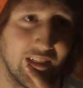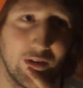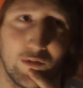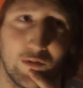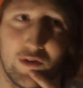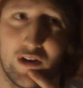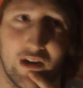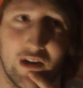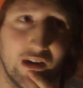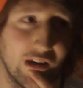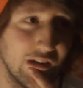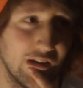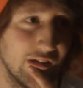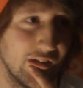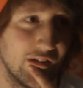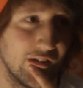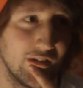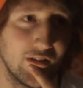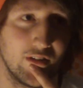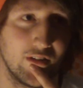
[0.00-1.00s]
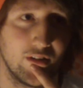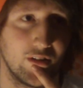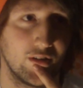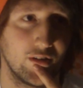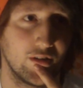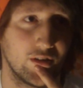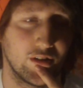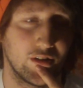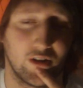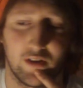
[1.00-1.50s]
There were
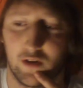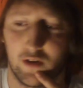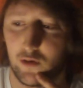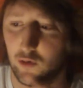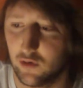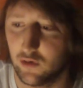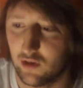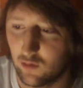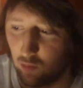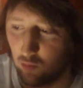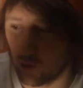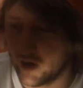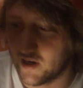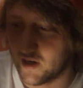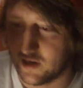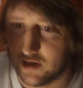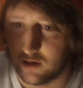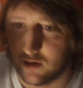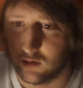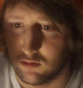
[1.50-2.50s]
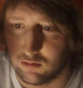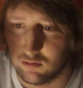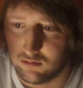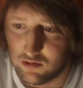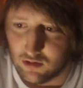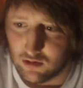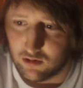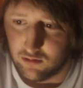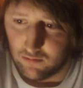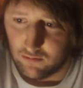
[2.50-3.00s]
all these weird little
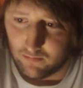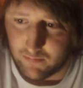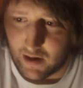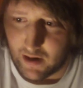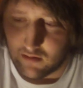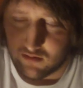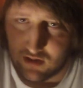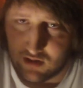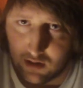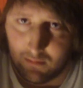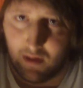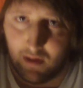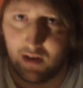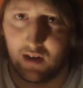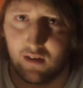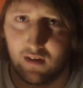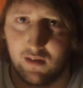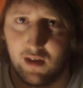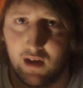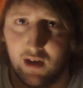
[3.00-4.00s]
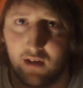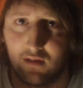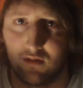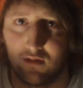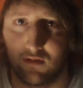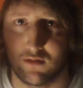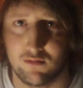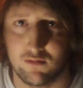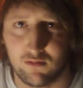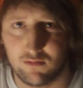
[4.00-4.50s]
sort of mountain men in there,
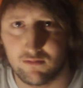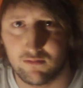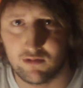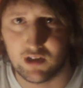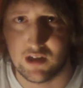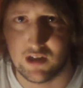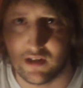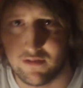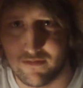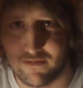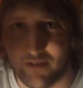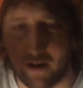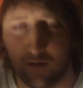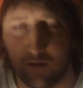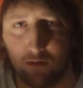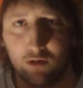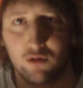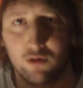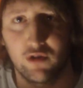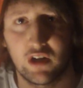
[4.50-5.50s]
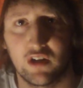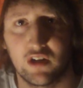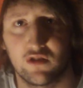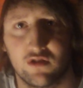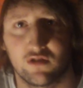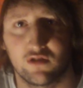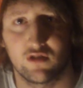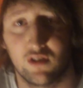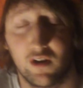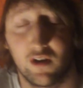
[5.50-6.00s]
these really feral
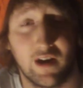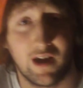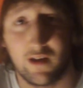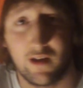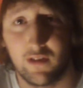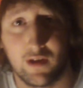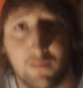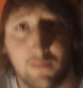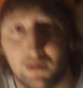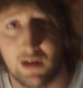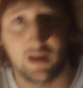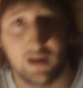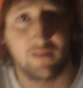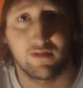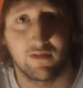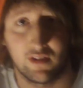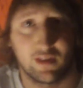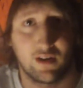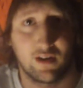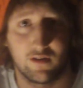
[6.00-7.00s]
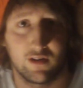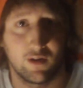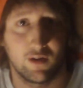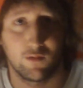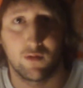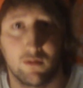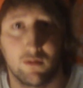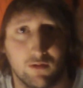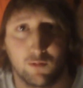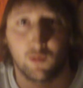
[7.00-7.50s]
creatures. I don't know how they've been living there. I don't
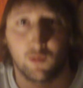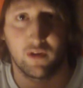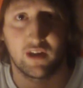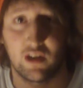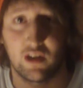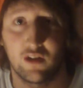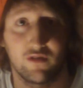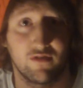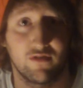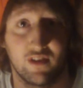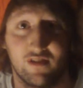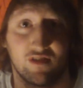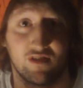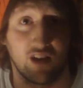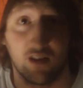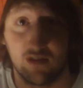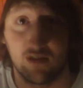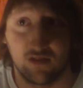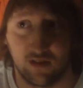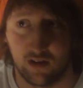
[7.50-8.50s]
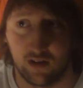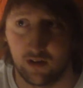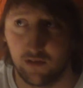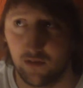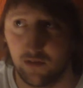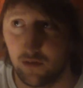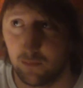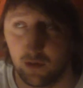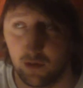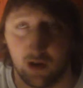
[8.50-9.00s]
know what they used for
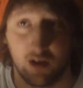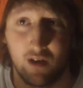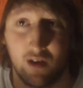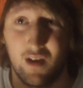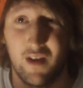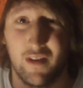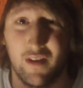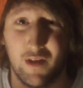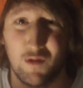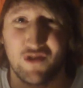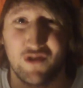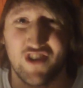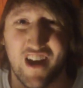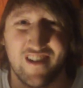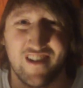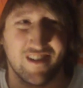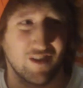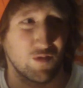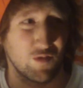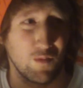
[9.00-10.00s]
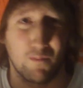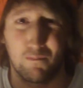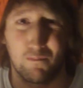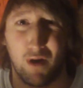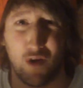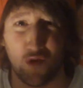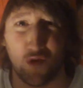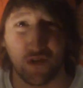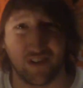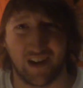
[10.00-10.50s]
sustenance, but they were chasing us with
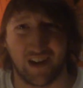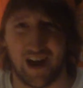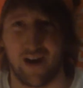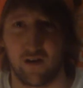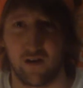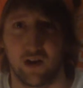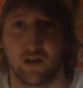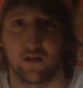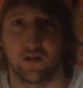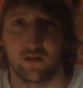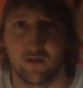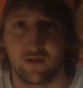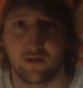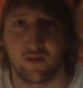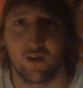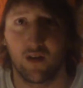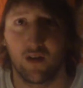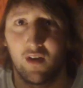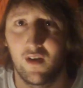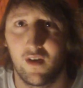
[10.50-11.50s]
bows and arrows.